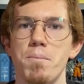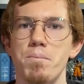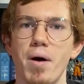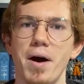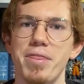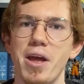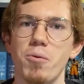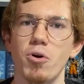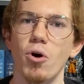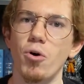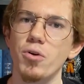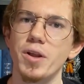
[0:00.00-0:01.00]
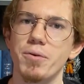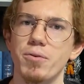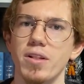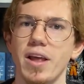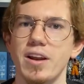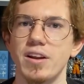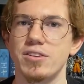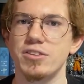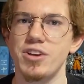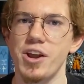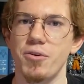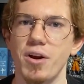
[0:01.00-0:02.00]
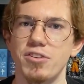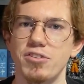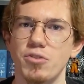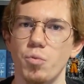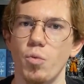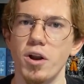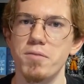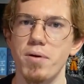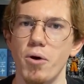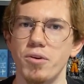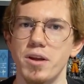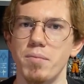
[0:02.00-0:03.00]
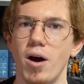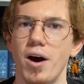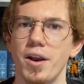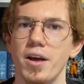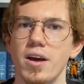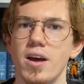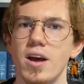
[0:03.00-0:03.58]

but they were only related to Generation 1 Pokemon,